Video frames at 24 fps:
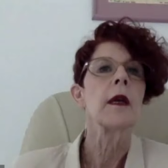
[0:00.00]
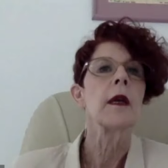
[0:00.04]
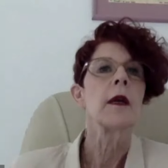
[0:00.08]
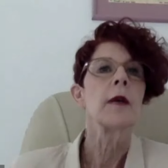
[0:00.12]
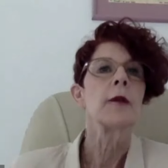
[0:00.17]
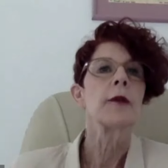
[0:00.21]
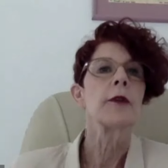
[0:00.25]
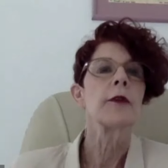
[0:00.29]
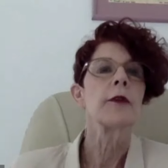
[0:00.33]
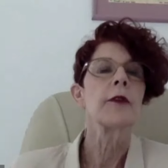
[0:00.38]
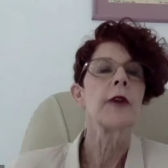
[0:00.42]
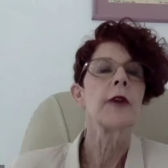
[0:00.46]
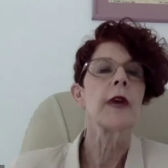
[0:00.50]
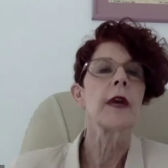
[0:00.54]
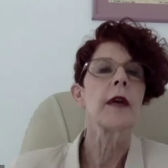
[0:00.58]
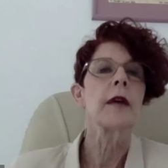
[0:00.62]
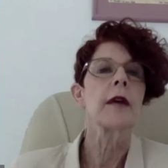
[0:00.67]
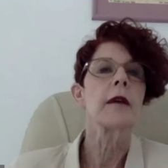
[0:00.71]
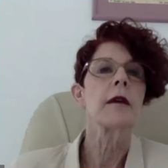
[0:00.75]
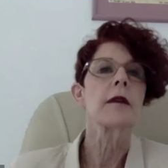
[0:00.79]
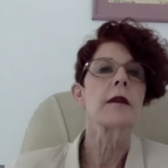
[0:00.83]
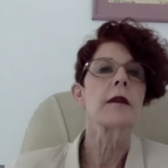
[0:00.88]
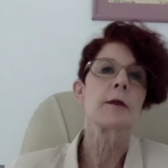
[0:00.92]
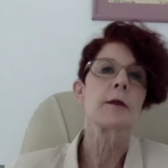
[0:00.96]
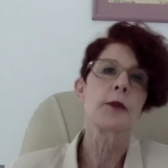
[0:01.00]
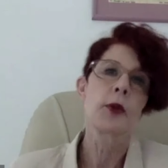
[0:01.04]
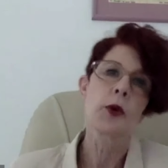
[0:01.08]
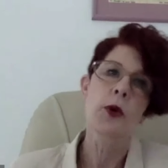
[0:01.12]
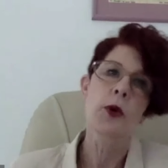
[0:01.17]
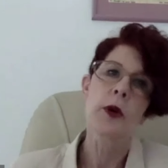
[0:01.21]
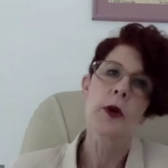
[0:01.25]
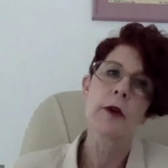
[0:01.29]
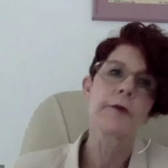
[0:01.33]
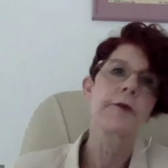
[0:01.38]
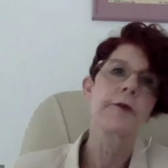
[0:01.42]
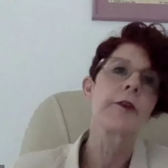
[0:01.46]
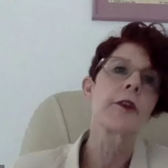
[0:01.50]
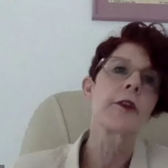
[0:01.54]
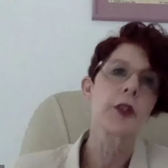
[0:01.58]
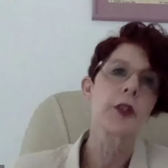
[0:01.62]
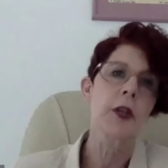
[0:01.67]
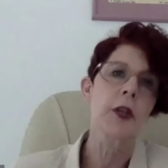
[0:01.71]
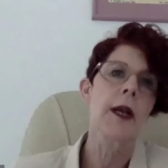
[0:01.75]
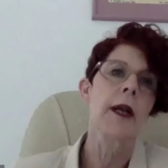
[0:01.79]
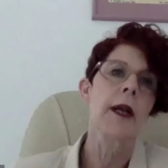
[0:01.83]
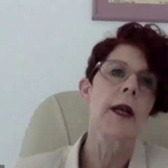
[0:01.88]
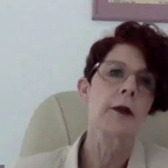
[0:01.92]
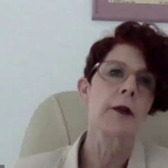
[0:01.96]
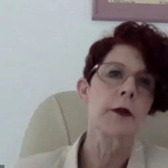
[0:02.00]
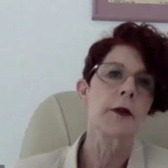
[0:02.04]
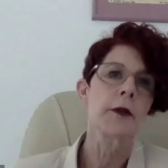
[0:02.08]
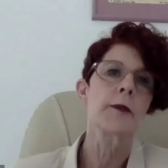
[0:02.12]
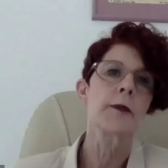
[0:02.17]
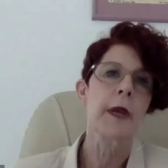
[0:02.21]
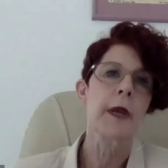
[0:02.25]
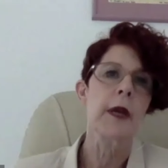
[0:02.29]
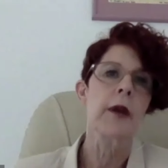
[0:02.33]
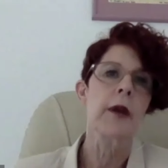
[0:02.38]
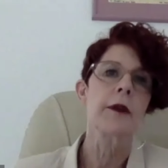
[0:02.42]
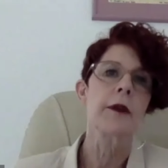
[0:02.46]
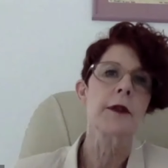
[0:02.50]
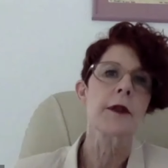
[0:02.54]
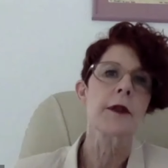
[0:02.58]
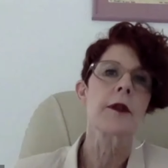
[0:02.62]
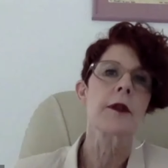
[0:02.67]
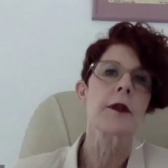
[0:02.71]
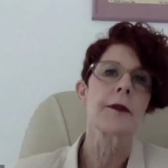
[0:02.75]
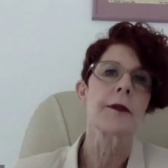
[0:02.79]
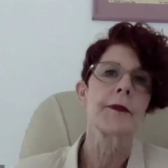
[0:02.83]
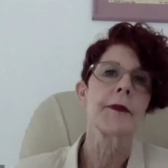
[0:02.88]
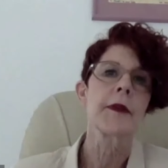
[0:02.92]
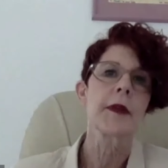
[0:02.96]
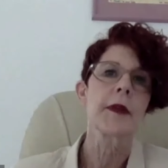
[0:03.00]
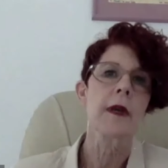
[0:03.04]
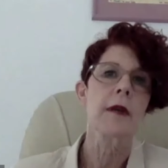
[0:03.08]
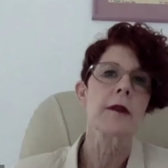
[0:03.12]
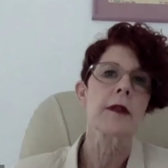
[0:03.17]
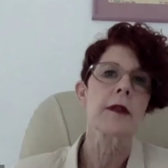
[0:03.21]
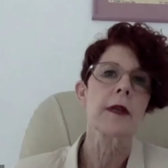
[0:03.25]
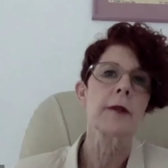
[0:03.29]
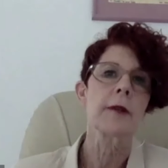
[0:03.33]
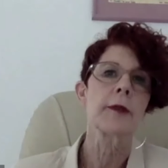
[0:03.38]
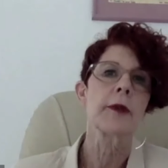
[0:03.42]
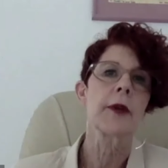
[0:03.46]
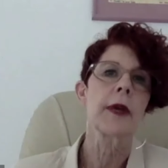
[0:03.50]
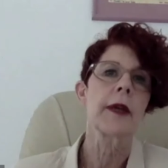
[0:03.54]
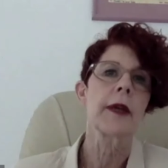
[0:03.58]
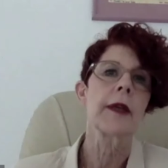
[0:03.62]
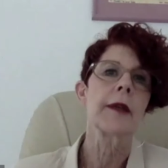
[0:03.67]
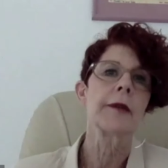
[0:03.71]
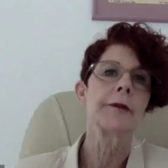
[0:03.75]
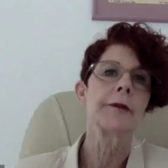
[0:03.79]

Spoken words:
provide support for a child whose parents are separated.